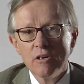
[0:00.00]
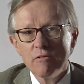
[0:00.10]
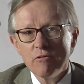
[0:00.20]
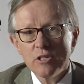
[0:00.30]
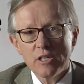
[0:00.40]

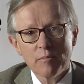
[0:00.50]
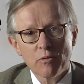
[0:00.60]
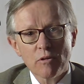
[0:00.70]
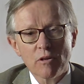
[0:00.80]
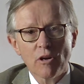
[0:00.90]
for
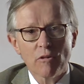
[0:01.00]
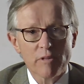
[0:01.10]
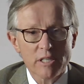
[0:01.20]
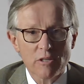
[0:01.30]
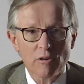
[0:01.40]
example, a
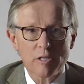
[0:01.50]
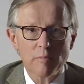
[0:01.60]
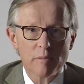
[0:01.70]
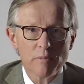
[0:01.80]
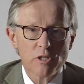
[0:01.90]
recent
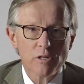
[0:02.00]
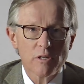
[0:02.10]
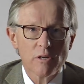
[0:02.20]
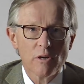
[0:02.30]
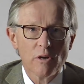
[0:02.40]
hospital admission